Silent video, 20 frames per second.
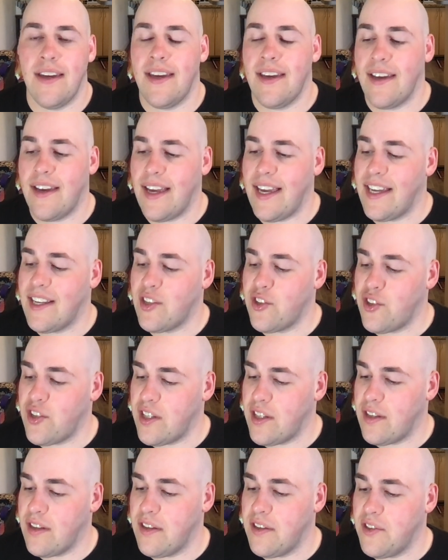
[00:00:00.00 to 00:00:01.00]
and
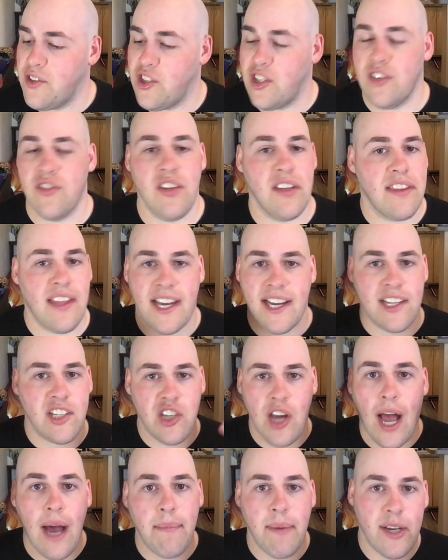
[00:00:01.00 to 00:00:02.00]
she's in like a
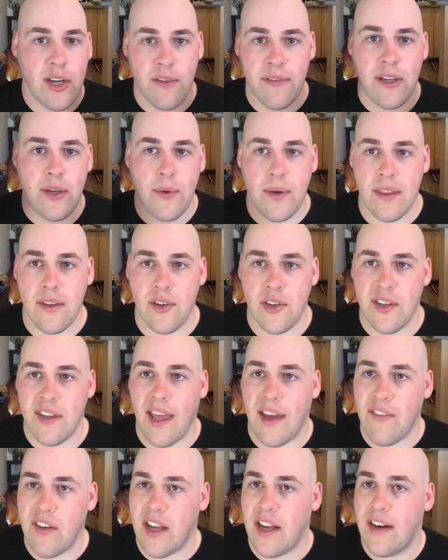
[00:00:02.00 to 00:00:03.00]
job interview, and they're just
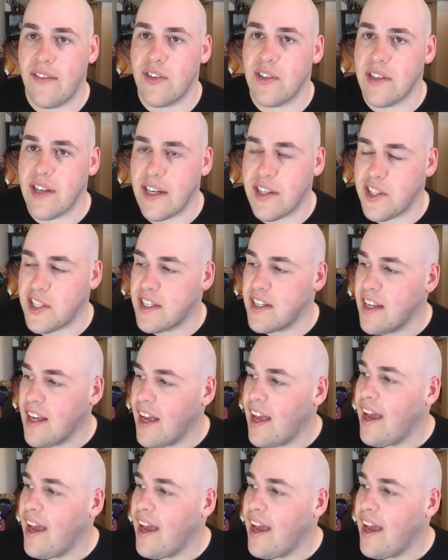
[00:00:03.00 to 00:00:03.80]
having a conversation.